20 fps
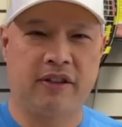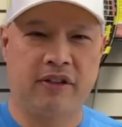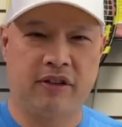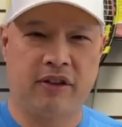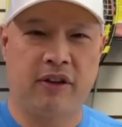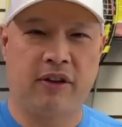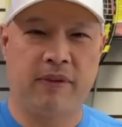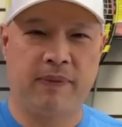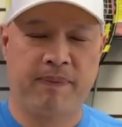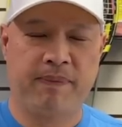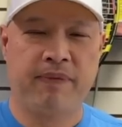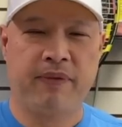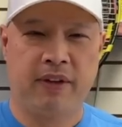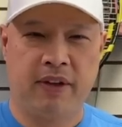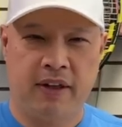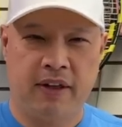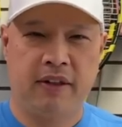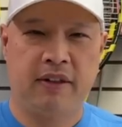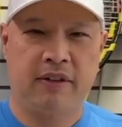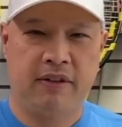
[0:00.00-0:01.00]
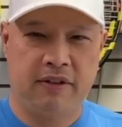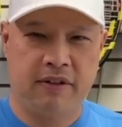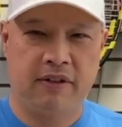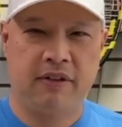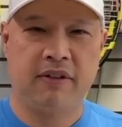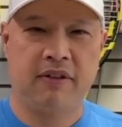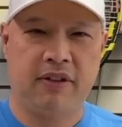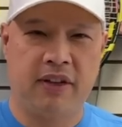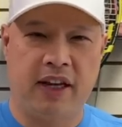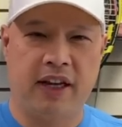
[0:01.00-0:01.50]
So
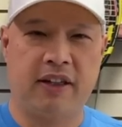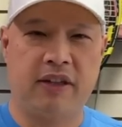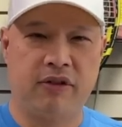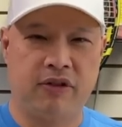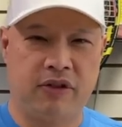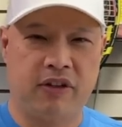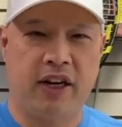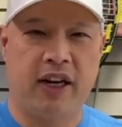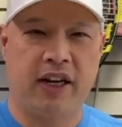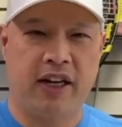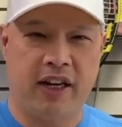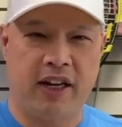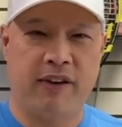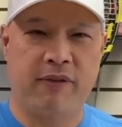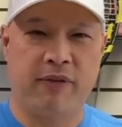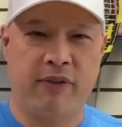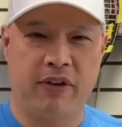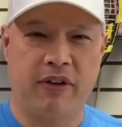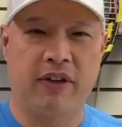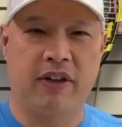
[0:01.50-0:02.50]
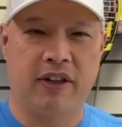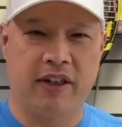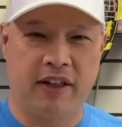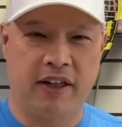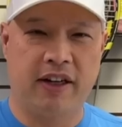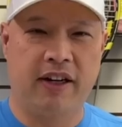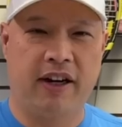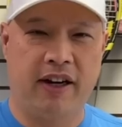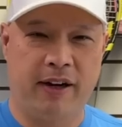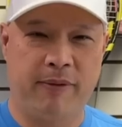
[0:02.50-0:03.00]
thank you, Jackie, for hooking
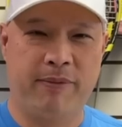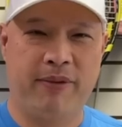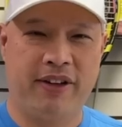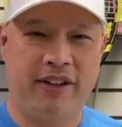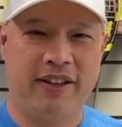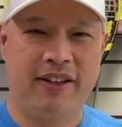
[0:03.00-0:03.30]
it up.